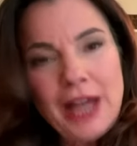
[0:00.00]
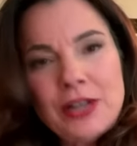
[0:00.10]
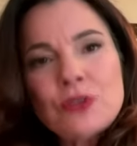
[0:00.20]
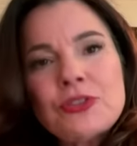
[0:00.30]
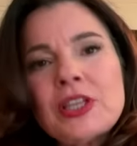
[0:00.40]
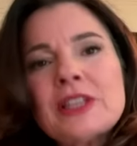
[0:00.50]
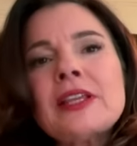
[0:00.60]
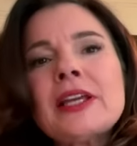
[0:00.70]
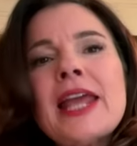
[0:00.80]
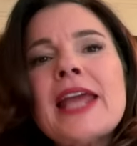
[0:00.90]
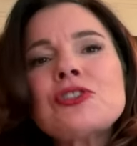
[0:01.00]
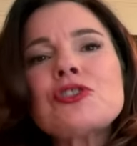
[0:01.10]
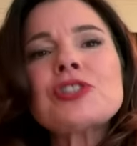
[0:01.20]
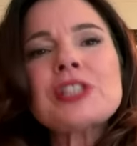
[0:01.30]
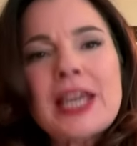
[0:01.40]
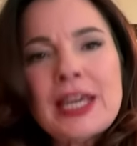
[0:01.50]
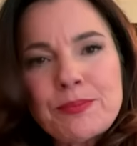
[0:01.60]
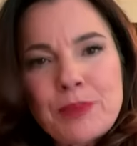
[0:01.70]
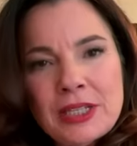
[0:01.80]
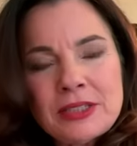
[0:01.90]
I don't think that
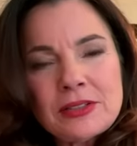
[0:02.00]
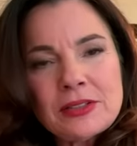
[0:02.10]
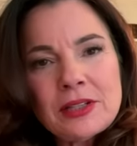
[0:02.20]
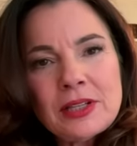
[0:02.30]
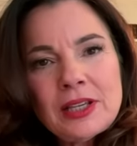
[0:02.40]
entertainment